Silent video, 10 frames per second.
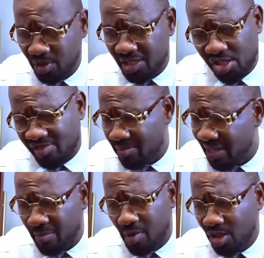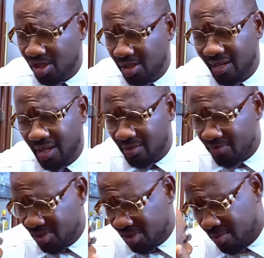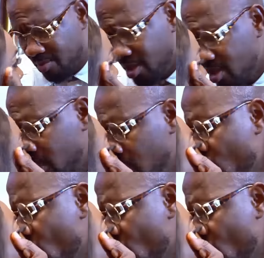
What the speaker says: you extremely much. Love you so much.